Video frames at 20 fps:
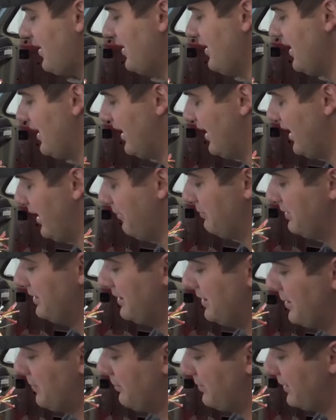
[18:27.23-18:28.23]
Um,
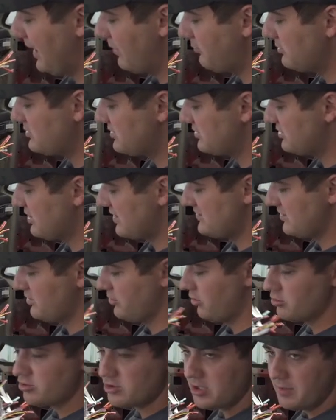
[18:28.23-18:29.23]
but I would suggest that you
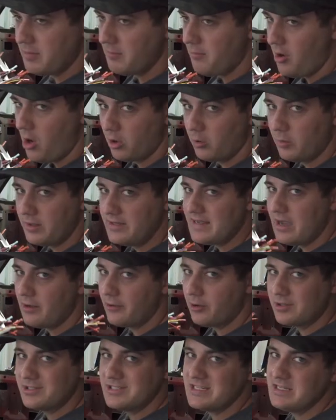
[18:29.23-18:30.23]
don't trim them all the way down
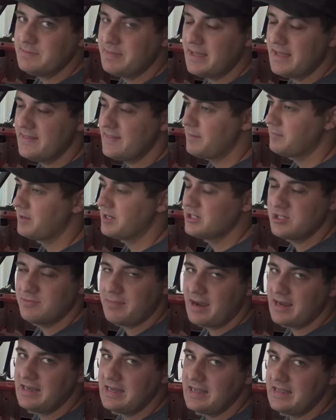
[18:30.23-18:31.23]
or depin them because you
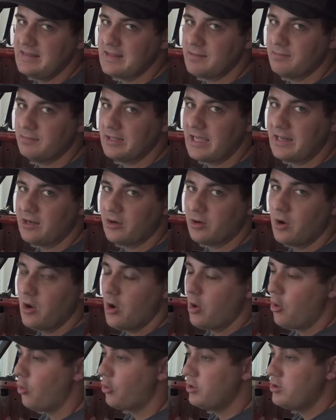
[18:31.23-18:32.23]
might need them later
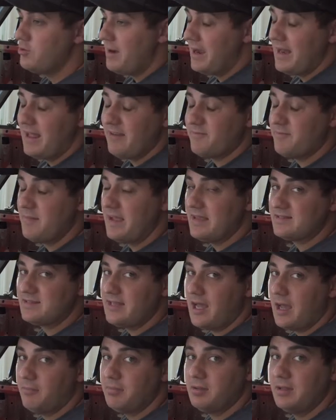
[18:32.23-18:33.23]
or you might have messed
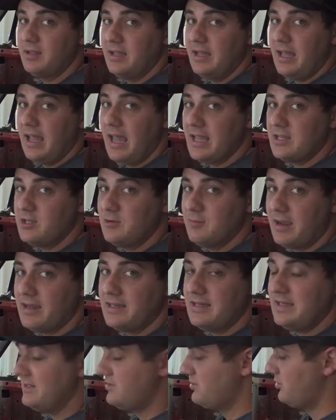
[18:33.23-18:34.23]
up and you might
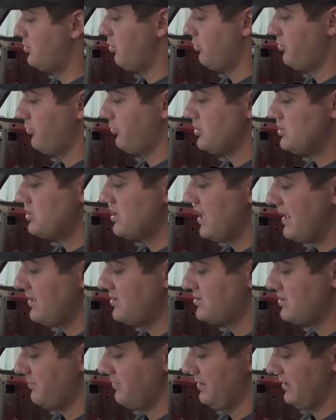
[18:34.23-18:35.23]
need to go through and
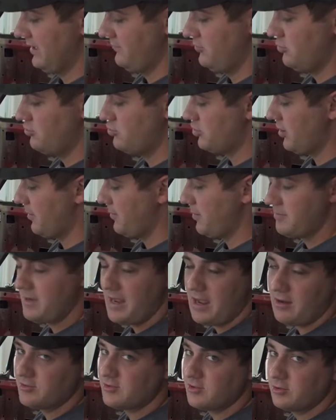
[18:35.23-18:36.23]
change something. And if you trim them
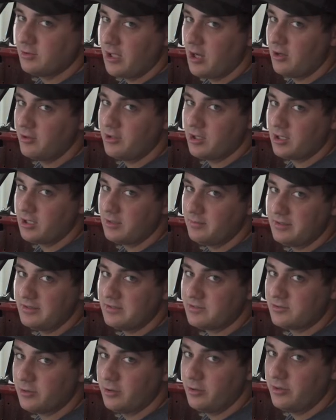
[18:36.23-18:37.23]
down too low, you're gonna be
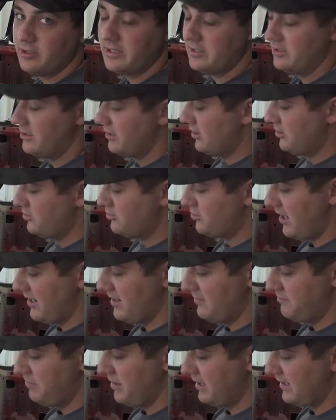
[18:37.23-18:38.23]
screwed and trying
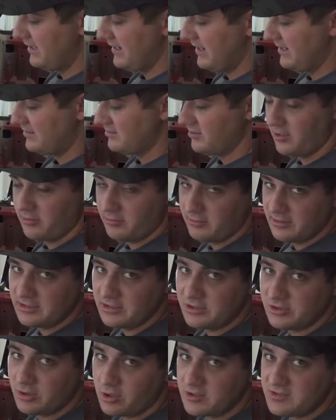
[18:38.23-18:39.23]
to butt connect on a really
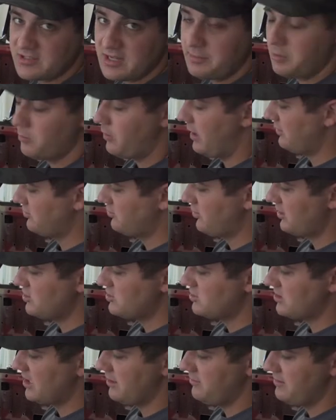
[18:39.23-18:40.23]
short stubby wire. So I
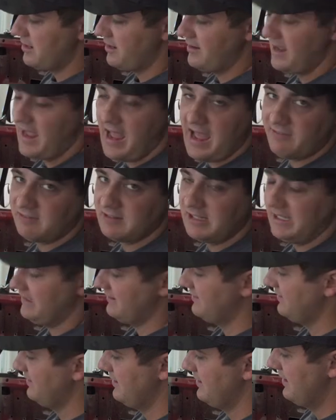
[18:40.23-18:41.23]
just cut them down to half length.
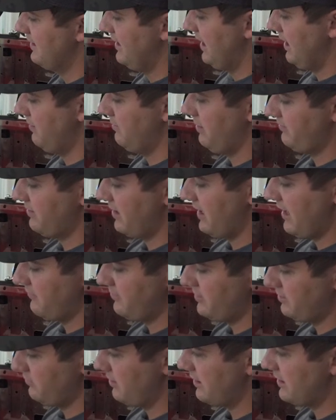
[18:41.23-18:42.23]
Um, but I've got
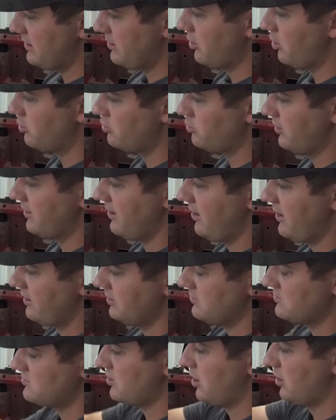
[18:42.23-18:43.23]
everything ready to go to where now I
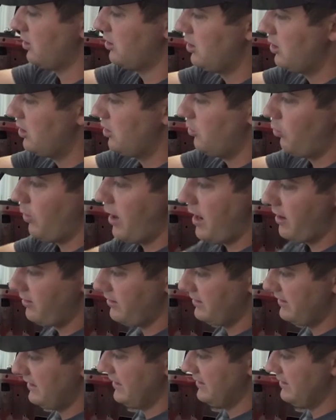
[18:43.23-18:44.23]
can start
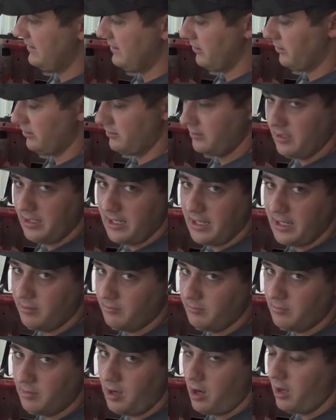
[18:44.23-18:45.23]
wiring in here
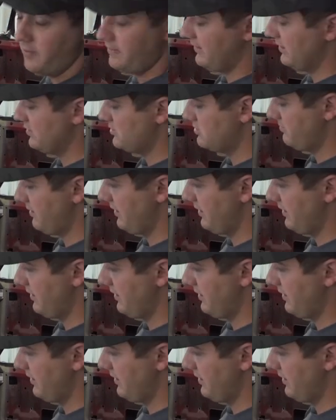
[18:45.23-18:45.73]
um, on the engine